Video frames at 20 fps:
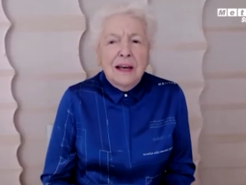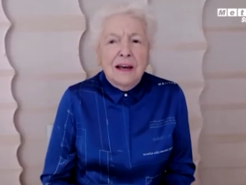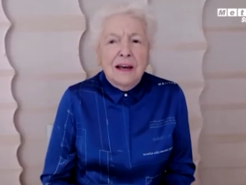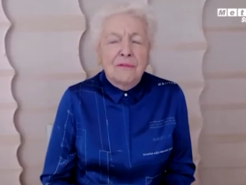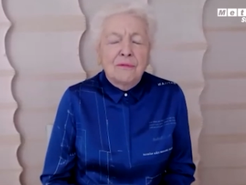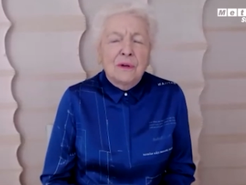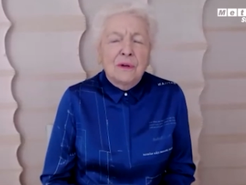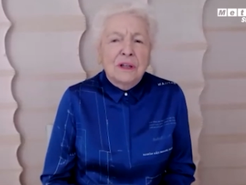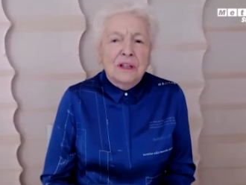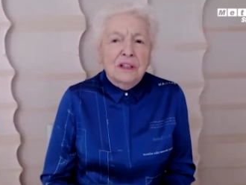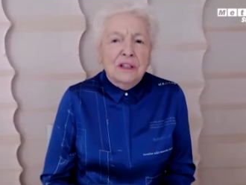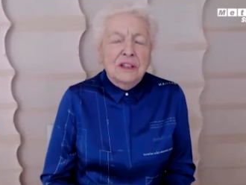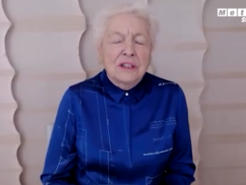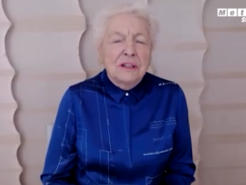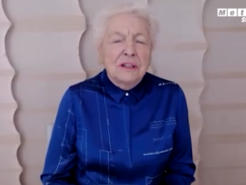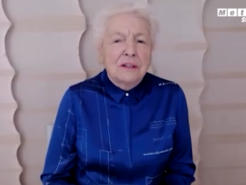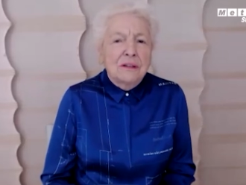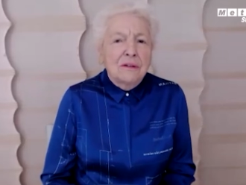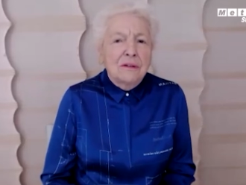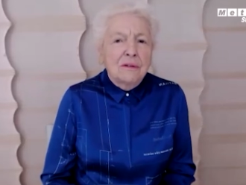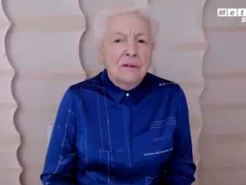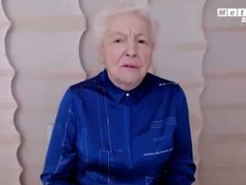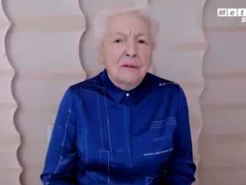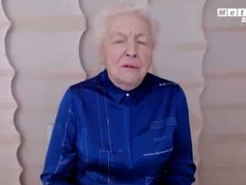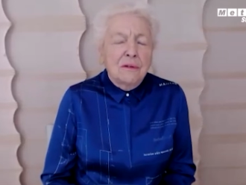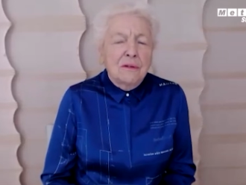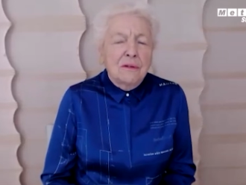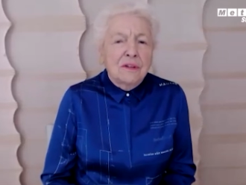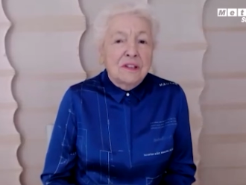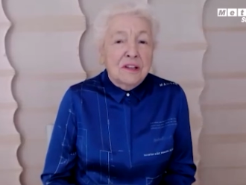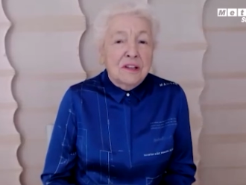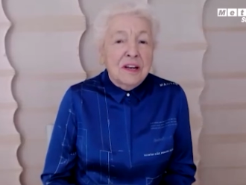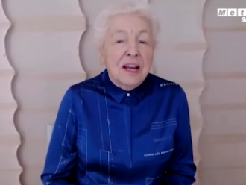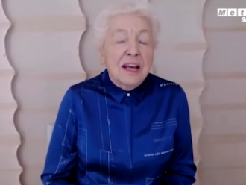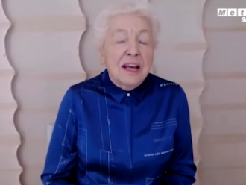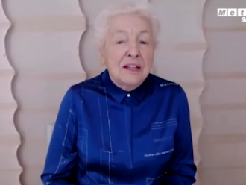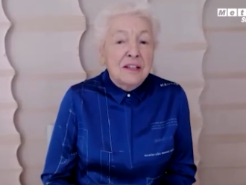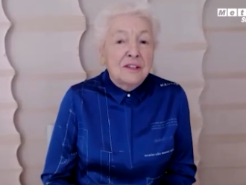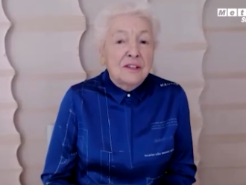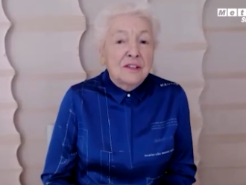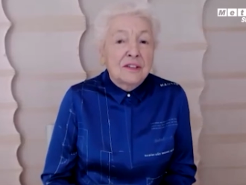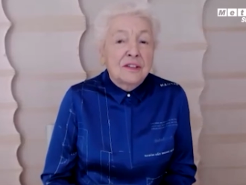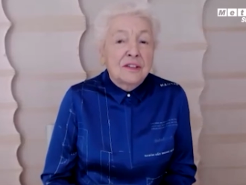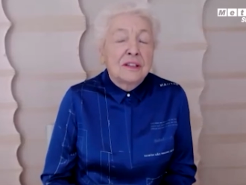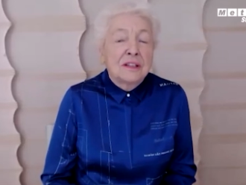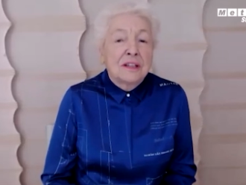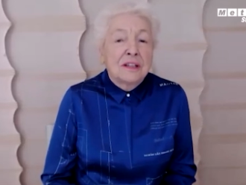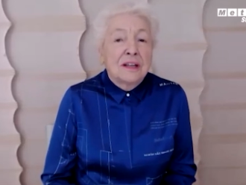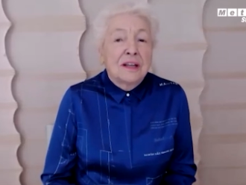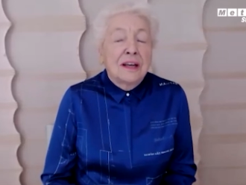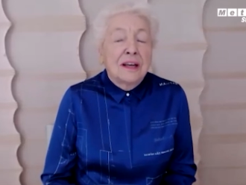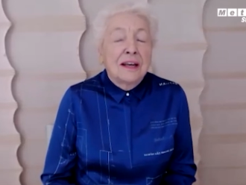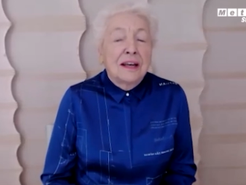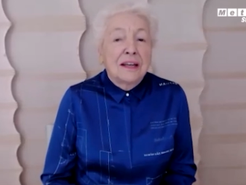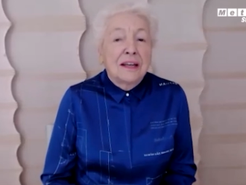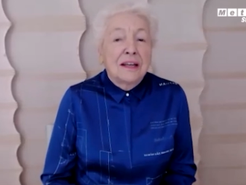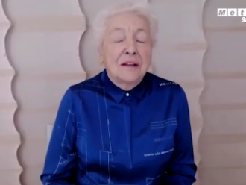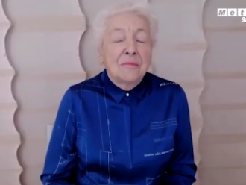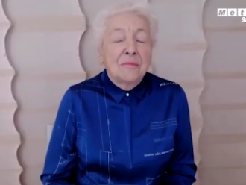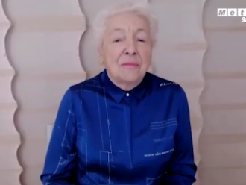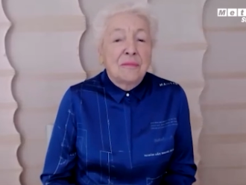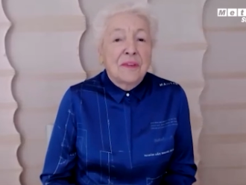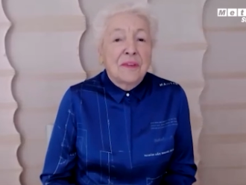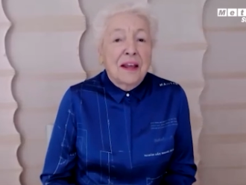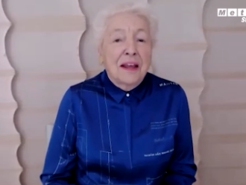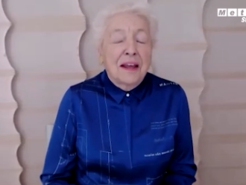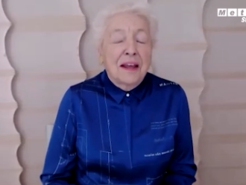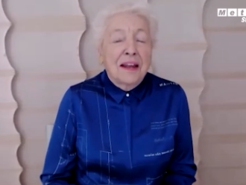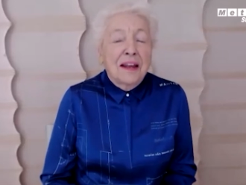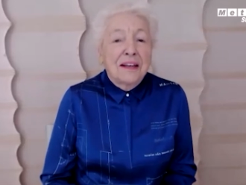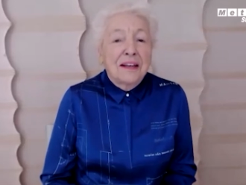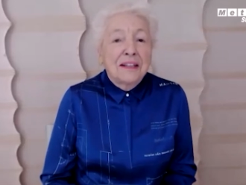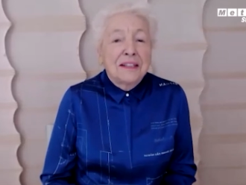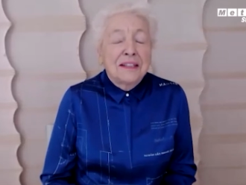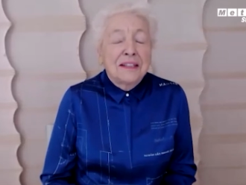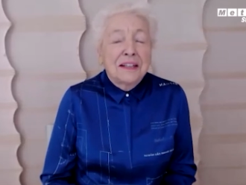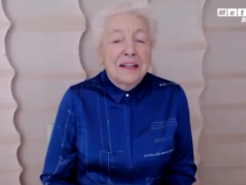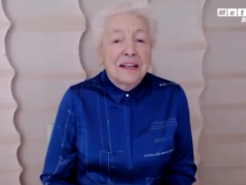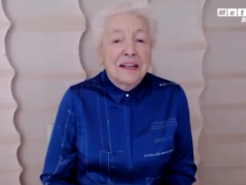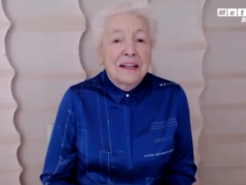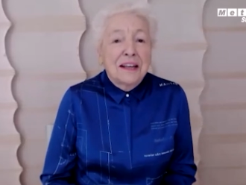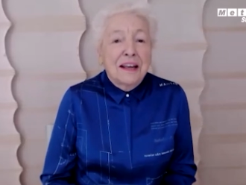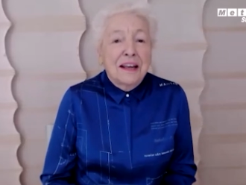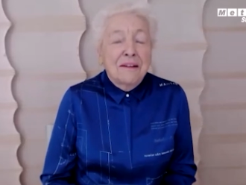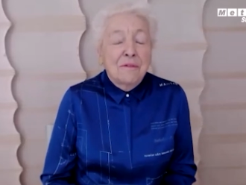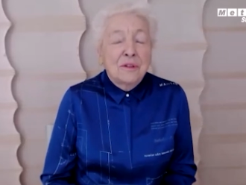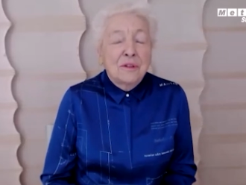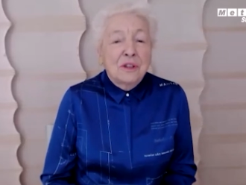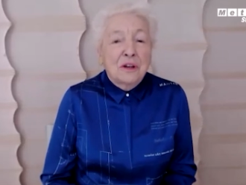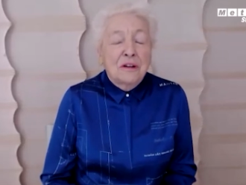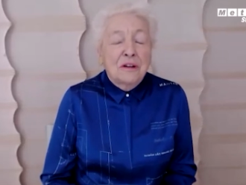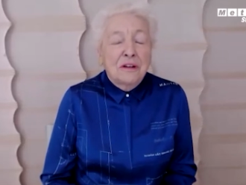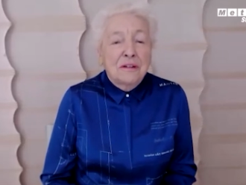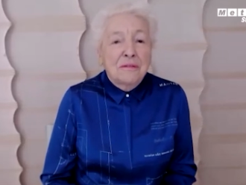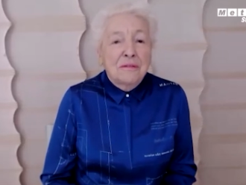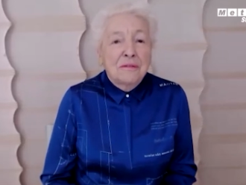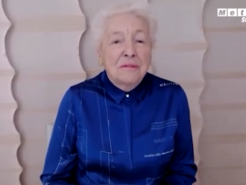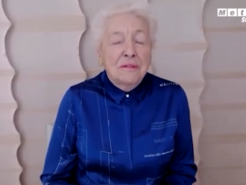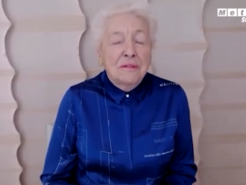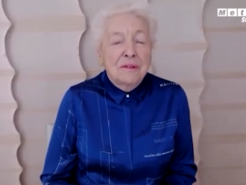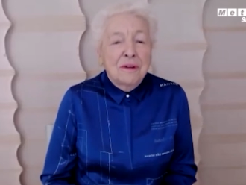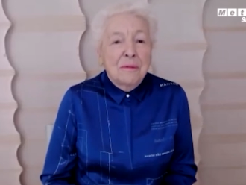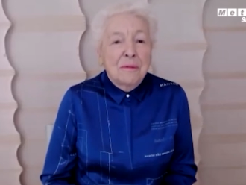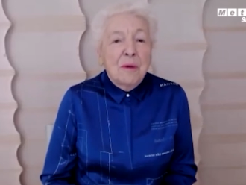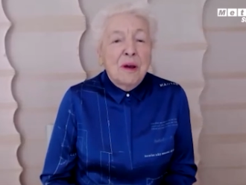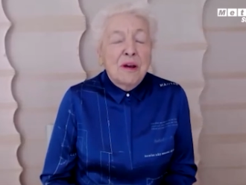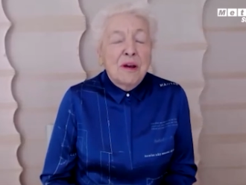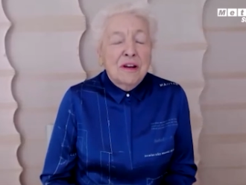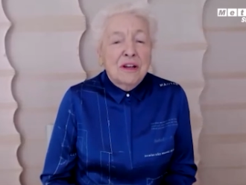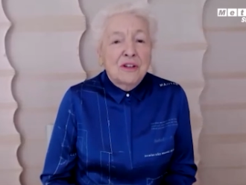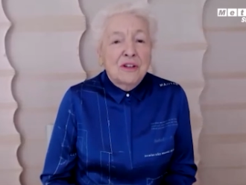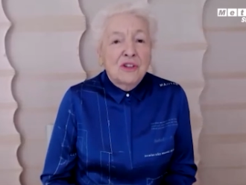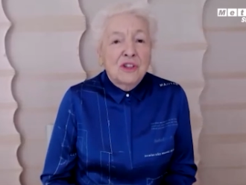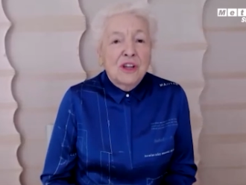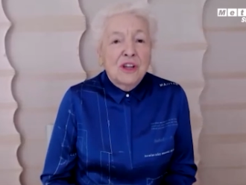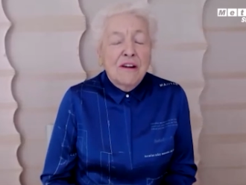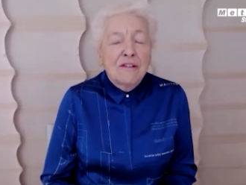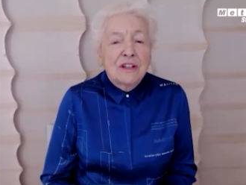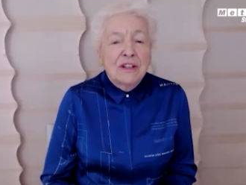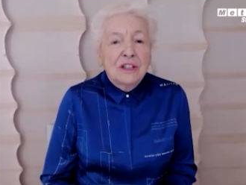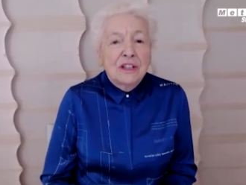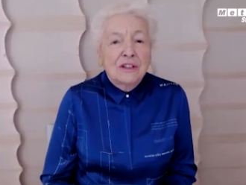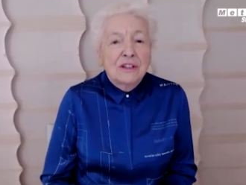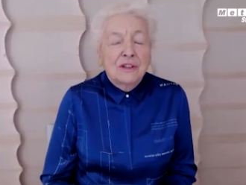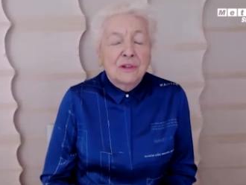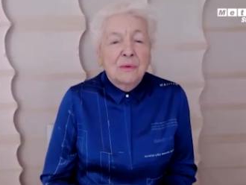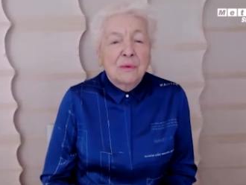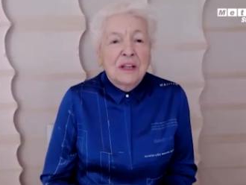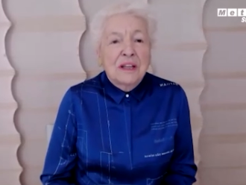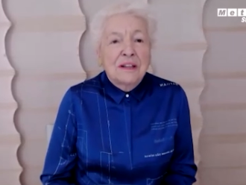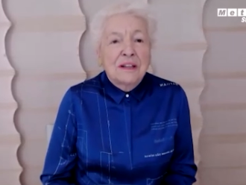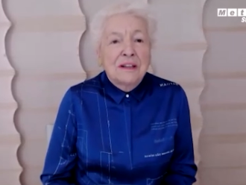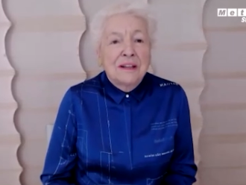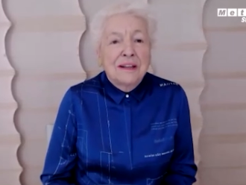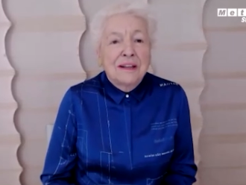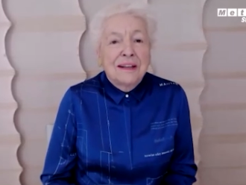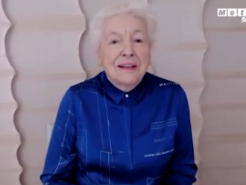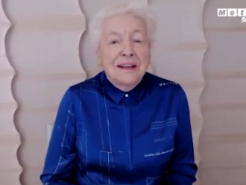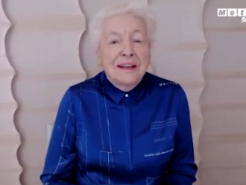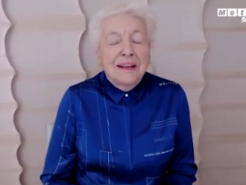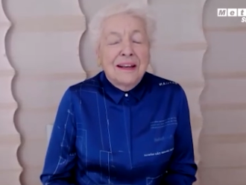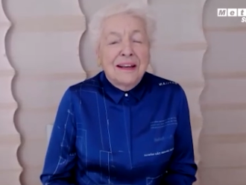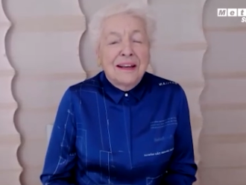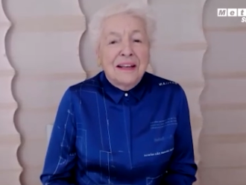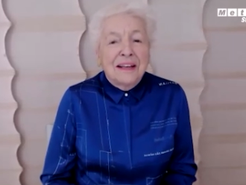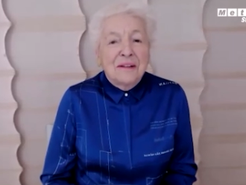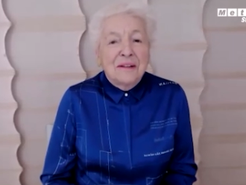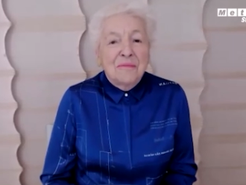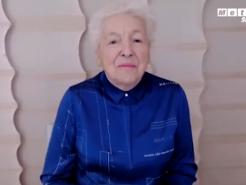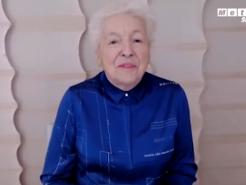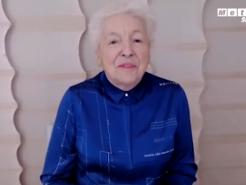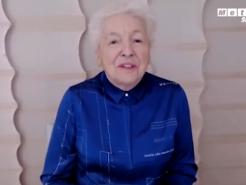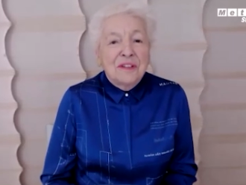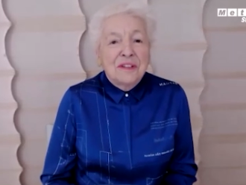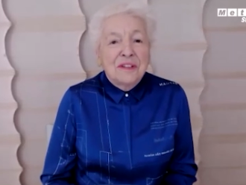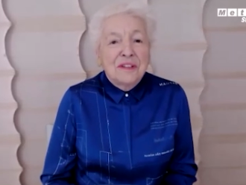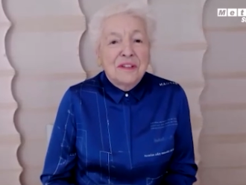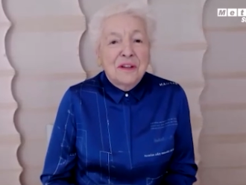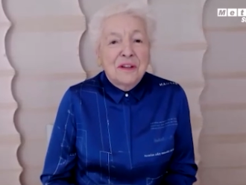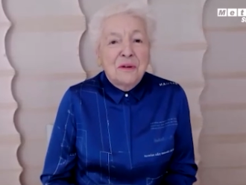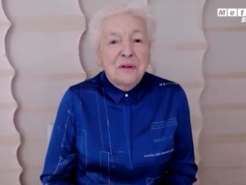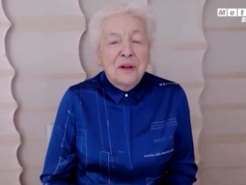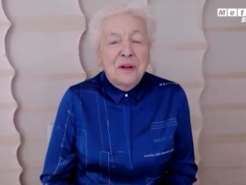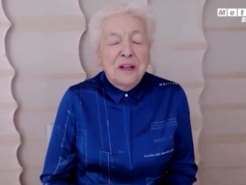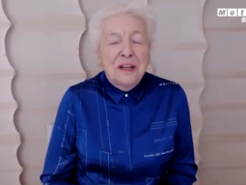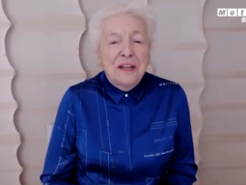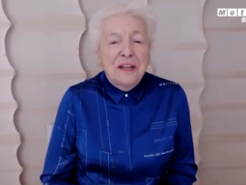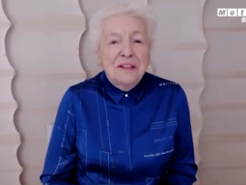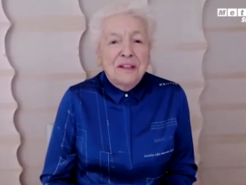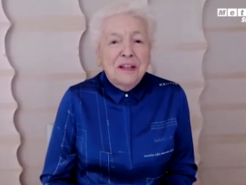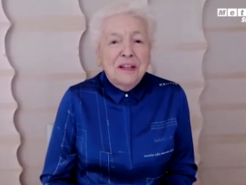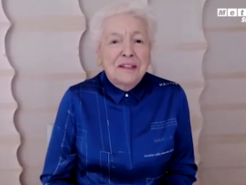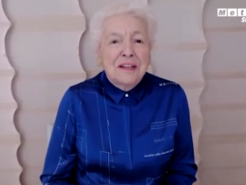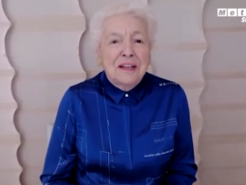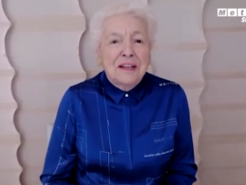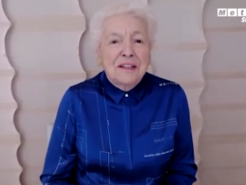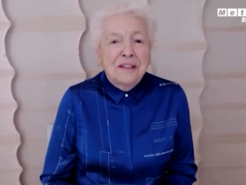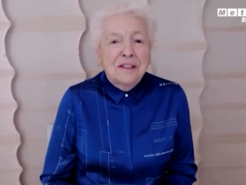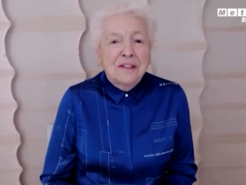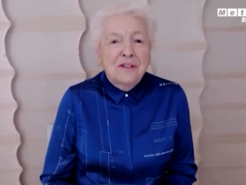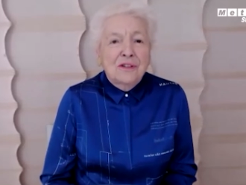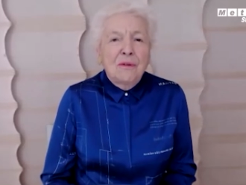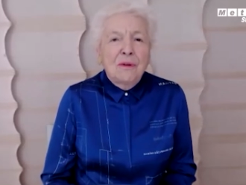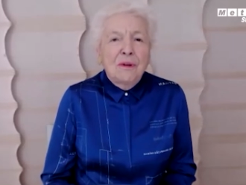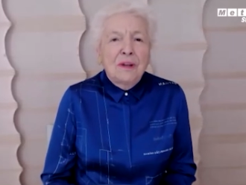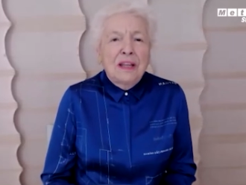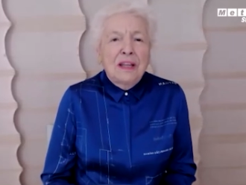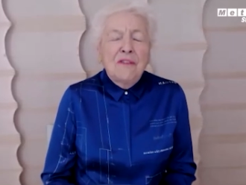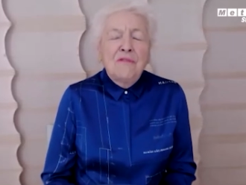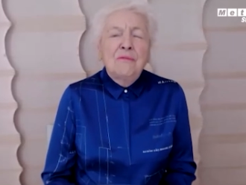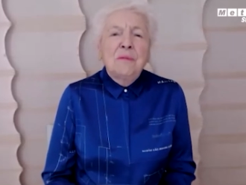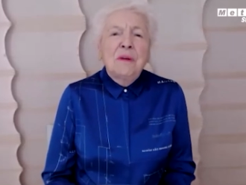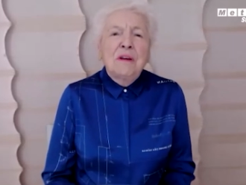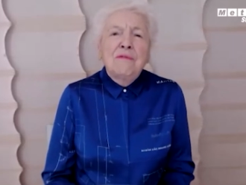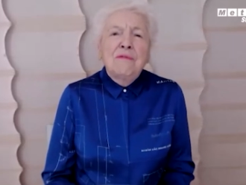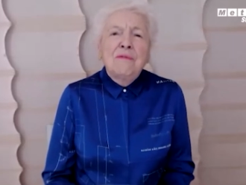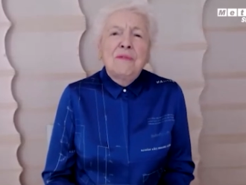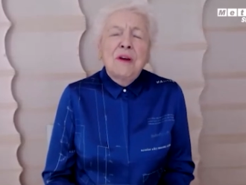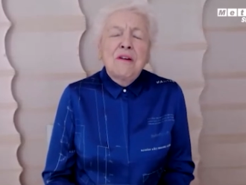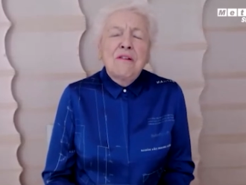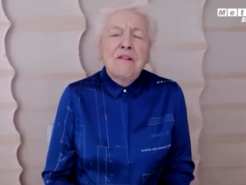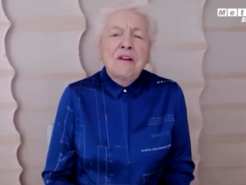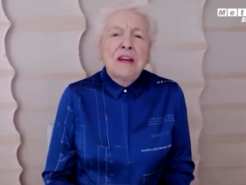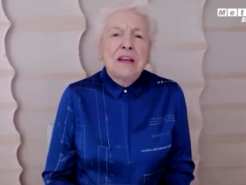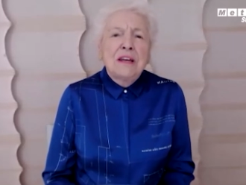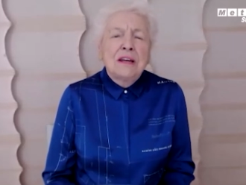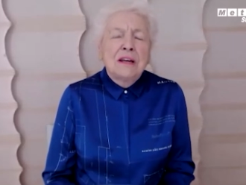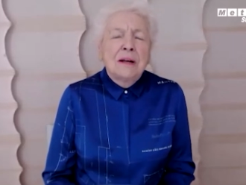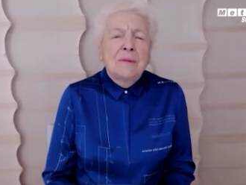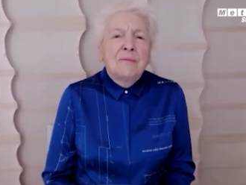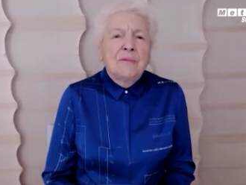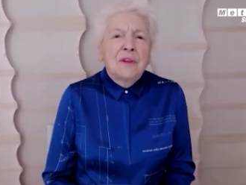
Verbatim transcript: I've worked in the States, um, and uh, I was on an American charity as well. Hmm. Um, so it, it's given me a very